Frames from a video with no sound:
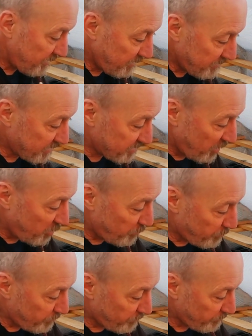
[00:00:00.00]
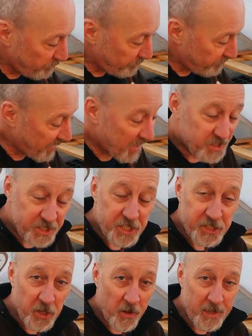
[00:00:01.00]
There's no fancy
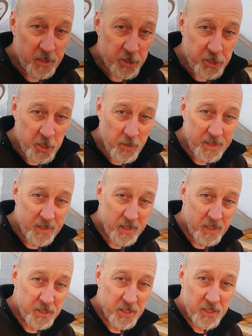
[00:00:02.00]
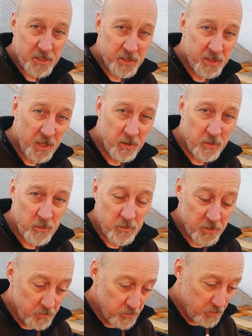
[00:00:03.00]
science to it. There's no
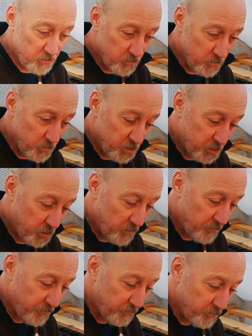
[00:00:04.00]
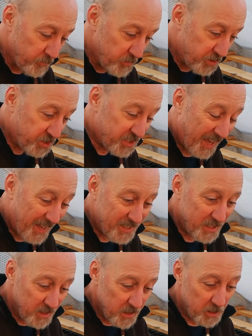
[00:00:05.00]
sort of
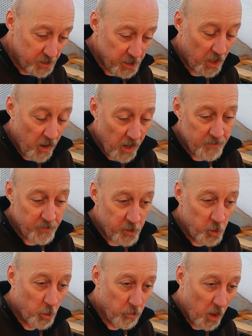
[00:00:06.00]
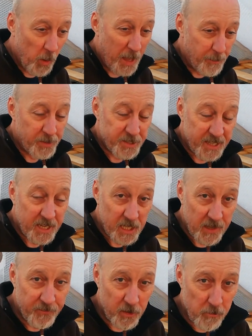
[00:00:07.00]
set time that you grow a
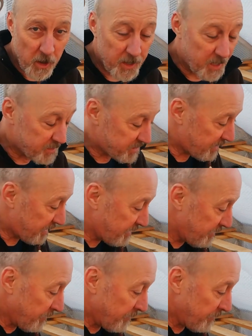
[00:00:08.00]
particular variety.